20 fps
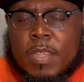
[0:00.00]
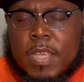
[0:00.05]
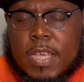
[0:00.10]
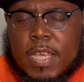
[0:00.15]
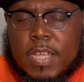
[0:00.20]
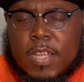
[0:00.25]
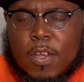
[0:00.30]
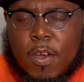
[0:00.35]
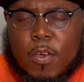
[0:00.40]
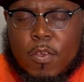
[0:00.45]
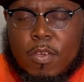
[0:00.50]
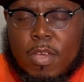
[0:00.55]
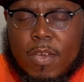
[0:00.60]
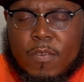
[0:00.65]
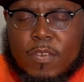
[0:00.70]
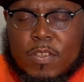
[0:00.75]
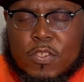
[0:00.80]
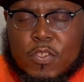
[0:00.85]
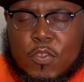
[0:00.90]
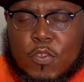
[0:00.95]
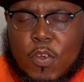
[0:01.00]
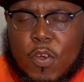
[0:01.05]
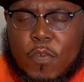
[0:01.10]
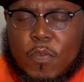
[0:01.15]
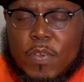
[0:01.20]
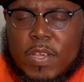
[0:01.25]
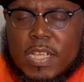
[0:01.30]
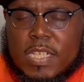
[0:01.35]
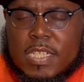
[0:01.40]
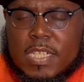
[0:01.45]
and all you have in store
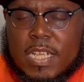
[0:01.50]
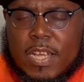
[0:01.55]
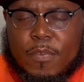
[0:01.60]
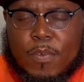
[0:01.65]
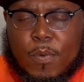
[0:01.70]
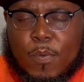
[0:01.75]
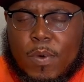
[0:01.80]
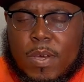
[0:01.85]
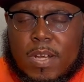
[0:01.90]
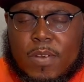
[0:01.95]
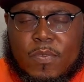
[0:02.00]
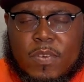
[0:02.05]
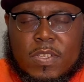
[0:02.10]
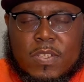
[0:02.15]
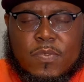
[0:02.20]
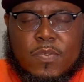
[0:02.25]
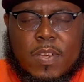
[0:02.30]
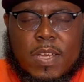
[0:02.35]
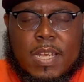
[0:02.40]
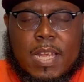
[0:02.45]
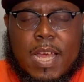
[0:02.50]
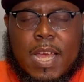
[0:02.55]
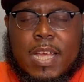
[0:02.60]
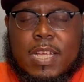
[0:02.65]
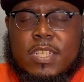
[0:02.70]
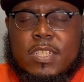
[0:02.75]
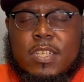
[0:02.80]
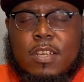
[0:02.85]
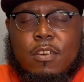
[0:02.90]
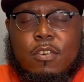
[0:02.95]
for each and every one of us. Father, I
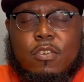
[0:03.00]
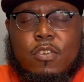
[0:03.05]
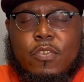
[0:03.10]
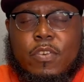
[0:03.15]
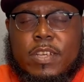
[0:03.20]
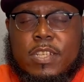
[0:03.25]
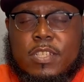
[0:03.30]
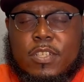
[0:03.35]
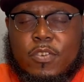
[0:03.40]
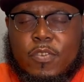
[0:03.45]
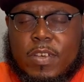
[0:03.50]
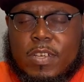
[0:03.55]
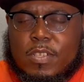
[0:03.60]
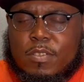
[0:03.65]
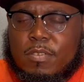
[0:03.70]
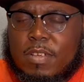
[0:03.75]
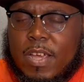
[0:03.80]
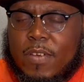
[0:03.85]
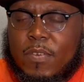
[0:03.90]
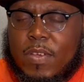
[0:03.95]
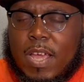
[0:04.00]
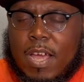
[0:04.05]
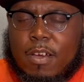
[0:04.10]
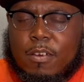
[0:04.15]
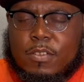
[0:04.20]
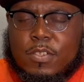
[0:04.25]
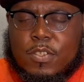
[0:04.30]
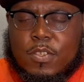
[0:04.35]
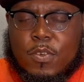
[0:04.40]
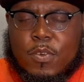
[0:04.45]
shout grace, grace to every
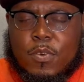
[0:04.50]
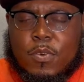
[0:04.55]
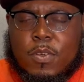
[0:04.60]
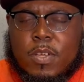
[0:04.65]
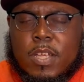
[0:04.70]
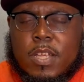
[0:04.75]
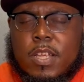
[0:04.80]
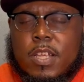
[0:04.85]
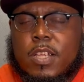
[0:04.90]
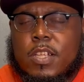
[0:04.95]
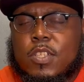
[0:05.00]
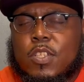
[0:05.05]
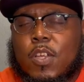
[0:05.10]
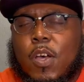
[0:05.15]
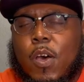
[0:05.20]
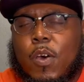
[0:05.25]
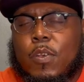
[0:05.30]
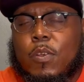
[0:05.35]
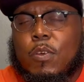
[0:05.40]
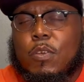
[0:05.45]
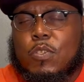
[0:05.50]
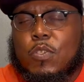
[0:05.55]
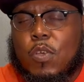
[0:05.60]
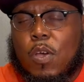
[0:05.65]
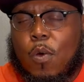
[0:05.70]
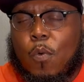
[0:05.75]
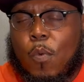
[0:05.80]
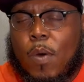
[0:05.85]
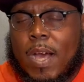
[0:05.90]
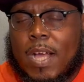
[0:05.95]
household, to all those who
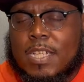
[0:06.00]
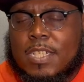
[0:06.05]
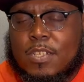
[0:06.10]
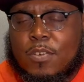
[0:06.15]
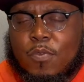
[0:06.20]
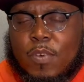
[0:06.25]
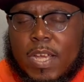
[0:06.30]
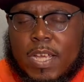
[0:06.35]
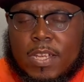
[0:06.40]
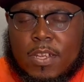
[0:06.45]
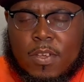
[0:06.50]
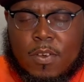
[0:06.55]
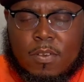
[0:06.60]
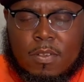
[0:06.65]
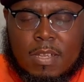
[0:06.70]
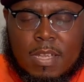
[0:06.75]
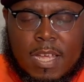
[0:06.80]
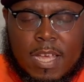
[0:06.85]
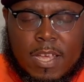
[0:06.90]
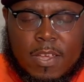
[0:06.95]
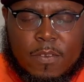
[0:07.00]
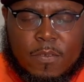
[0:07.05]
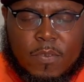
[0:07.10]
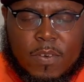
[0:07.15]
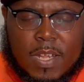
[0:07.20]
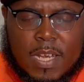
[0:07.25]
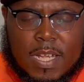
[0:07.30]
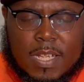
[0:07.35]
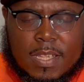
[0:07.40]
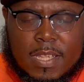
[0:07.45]
are watching right now online.
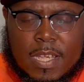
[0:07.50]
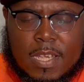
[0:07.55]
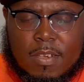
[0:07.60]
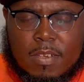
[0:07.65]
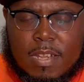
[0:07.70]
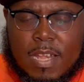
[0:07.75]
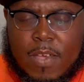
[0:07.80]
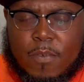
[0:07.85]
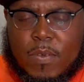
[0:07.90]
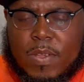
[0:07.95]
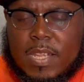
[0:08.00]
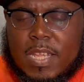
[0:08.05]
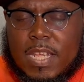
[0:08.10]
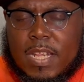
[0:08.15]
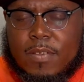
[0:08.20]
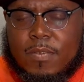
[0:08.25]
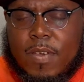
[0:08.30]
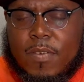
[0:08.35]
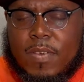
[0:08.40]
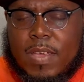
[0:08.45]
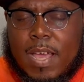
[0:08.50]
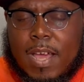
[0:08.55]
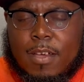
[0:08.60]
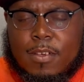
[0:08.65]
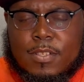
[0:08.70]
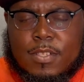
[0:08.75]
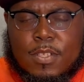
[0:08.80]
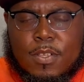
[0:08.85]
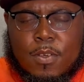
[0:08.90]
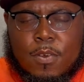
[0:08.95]
Father, I thank you that every need of every
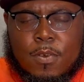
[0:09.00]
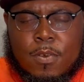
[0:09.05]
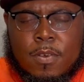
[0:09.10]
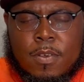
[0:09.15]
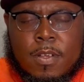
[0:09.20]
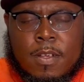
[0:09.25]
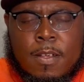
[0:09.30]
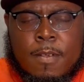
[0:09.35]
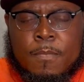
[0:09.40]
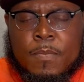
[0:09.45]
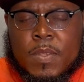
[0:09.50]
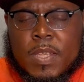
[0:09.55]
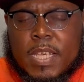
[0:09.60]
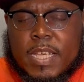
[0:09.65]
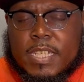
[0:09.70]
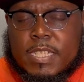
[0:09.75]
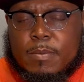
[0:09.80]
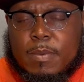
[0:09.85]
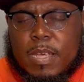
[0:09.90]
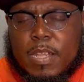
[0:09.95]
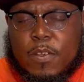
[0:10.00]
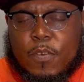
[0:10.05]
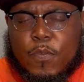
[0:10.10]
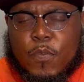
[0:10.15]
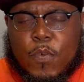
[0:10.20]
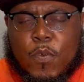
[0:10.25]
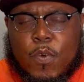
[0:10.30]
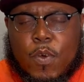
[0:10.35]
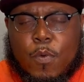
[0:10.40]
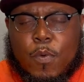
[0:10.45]
household is met and
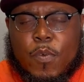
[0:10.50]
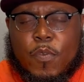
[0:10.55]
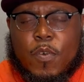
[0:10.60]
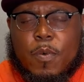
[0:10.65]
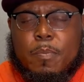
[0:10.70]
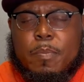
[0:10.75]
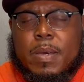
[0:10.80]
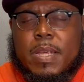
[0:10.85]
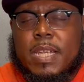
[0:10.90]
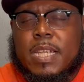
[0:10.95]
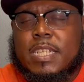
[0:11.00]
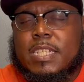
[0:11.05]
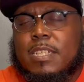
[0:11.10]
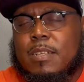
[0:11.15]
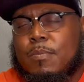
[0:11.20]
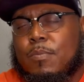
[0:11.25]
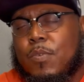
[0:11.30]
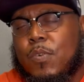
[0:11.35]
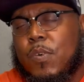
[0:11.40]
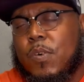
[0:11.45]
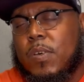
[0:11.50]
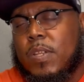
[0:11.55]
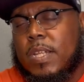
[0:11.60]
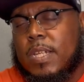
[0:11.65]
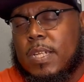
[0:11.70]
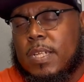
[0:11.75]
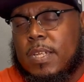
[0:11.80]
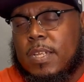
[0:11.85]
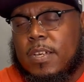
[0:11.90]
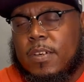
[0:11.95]
full with abundance and more
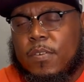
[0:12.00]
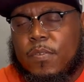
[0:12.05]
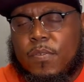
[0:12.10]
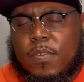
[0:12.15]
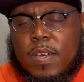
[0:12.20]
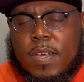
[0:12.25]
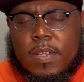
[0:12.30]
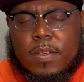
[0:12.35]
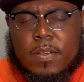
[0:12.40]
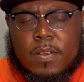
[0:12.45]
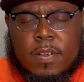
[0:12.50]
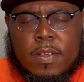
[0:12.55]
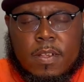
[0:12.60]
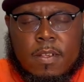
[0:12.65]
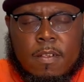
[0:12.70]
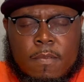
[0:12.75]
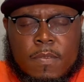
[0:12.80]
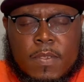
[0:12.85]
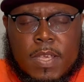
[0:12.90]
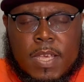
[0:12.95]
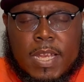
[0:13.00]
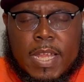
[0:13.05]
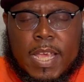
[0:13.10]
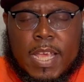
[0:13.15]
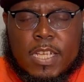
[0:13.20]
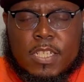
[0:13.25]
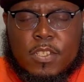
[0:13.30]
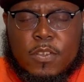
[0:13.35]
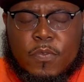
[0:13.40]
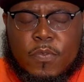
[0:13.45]
than enough, Father. And I
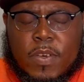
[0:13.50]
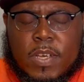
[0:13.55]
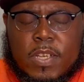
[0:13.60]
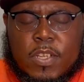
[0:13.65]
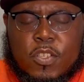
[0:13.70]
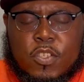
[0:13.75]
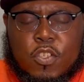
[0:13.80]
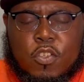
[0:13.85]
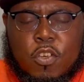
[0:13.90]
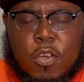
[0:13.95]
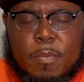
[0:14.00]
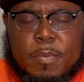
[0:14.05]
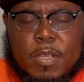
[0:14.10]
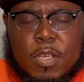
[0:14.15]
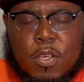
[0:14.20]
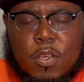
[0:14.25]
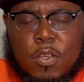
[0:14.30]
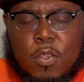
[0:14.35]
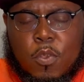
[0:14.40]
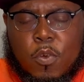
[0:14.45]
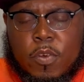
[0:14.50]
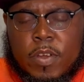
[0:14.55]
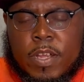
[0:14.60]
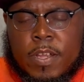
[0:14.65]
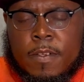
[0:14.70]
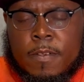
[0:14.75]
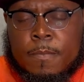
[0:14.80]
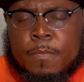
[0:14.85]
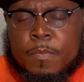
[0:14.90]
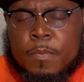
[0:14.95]
ask you, Father, show them your glory.
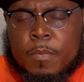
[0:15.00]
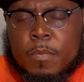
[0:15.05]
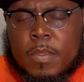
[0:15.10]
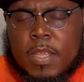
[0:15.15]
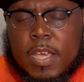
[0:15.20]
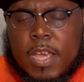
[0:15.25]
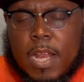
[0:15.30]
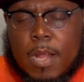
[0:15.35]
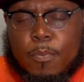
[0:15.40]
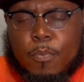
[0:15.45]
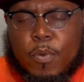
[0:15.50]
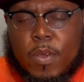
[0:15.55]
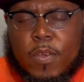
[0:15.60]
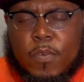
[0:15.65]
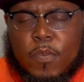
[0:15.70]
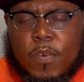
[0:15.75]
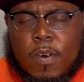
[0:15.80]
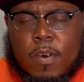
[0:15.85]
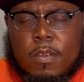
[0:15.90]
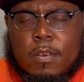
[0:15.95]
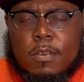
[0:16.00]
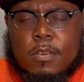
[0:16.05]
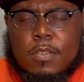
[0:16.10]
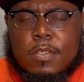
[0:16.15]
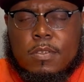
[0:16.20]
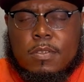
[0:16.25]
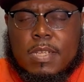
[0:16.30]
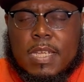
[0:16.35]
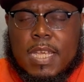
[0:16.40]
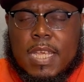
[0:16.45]
And I pray for all those
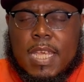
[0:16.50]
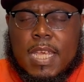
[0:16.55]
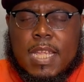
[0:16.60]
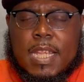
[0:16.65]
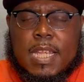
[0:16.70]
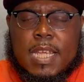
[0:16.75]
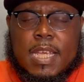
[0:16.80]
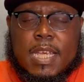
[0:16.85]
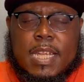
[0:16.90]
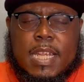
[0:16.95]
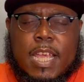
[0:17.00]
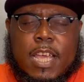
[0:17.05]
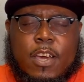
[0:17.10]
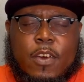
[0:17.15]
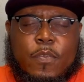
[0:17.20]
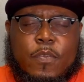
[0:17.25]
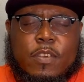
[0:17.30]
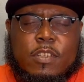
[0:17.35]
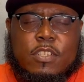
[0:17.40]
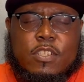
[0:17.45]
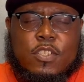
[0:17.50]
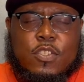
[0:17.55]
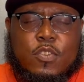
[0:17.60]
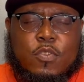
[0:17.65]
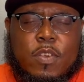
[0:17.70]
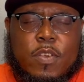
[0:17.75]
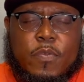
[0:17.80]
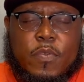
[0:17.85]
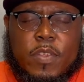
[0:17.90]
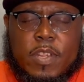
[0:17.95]
who need healing and health and
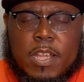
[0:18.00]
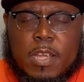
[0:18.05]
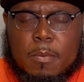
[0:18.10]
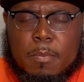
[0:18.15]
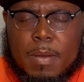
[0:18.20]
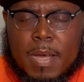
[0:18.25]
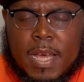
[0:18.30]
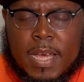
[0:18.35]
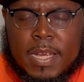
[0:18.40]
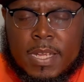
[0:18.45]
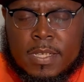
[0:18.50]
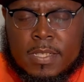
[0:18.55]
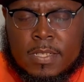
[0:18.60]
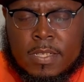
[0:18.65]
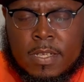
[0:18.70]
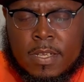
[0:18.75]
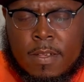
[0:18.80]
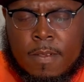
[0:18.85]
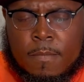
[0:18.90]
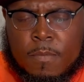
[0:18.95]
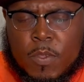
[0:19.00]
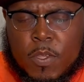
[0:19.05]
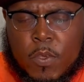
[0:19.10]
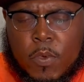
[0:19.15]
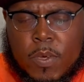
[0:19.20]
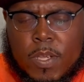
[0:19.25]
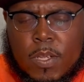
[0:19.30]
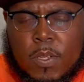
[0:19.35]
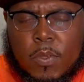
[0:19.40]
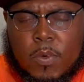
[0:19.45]
strength in their bodies.
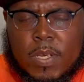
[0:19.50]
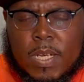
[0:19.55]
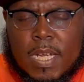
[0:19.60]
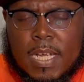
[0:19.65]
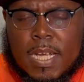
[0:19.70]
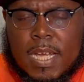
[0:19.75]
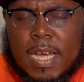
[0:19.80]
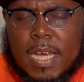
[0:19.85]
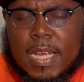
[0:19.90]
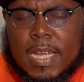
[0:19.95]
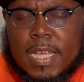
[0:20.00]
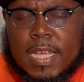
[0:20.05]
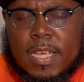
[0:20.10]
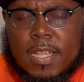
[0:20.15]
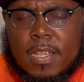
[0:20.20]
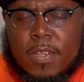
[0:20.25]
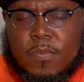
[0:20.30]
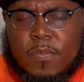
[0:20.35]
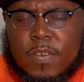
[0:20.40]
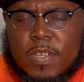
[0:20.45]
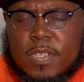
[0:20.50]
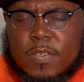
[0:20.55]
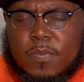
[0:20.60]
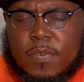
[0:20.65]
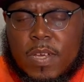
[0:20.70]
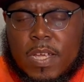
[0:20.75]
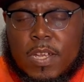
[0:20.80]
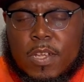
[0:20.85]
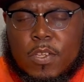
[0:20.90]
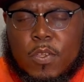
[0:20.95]
You are the Lord our God, the healer for us,
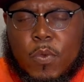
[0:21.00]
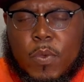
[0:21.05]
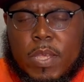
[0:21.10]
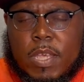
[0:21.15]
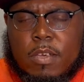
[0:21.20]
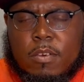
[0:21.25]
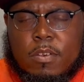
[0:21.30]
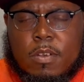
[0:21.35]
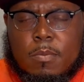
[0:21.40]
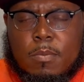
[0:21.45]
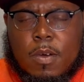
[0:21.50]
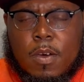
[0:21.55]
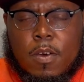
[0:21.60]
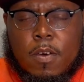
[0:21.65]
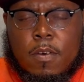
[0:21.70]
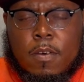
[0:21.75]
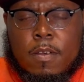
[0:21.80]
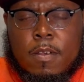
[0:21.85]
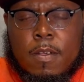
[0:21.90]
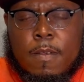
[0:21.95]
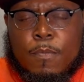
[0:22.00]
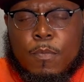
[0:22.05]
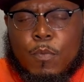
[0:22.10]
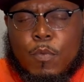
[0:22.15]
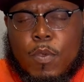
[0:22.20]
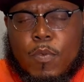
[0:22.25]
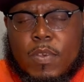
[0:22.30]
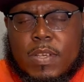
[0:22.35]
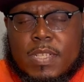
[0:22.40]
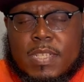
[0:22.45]
Father. You healed them all.
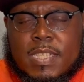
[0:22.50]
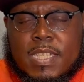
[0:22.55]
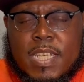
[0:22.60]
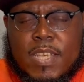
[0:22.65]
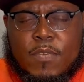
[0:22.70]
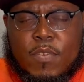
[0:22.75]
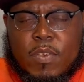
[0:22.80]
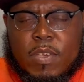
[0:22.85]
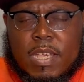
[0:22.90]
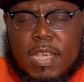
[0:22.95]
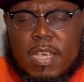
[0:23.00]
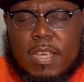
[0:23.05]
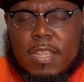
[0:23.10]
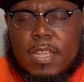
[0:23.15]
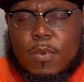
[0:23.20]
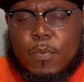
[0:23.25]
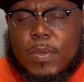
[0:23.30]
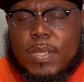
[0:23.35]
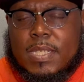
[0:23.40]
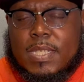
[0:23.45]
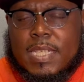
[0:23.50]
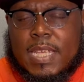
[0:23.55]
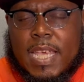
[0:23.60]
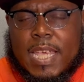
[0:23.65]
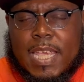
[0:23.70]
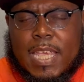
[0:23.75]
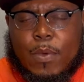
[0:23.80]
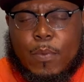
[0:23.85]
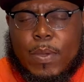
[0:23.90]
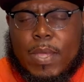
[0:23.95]
We receive your healing. We
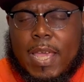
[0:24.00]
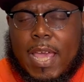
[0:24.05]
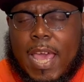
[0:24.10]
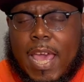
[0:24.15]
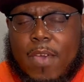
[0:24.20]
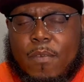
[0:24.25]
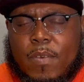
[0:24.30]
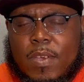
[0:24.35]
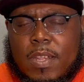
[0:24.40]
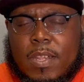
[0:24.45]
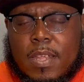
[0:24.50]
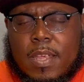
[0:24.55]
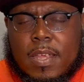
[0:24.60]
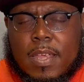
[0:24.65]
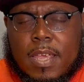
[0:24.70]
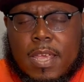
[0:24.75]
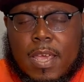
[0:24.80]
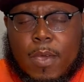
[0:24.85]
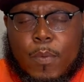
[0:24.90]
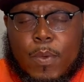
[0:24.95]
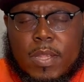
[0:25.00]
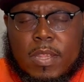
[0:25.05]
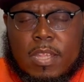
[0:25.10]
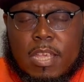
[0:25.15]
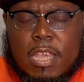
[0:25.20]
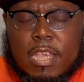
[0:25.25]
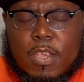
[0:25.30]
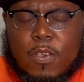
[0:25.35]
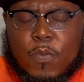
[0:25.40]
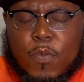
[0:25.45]
take it. We have it. And we
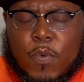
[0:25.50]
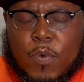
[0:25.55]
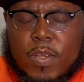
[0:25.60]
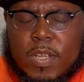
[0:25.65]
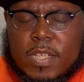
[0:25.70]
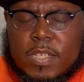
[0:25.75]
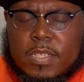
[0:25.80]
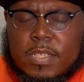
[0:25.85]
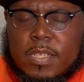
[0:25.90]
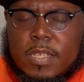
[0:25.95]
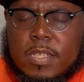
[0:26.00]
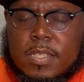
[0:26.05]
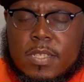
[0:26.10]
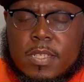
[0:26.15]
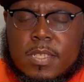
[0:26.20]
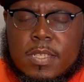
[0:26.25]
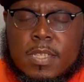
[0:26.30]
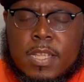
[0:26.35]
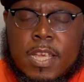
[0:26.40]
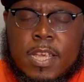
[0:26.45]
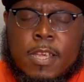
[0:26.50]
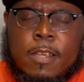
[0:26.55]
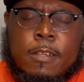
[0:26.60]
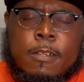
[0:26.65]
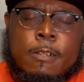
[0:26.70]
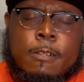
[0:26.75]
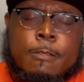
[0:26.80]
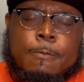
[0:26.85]
thank you for it in Jesus' name.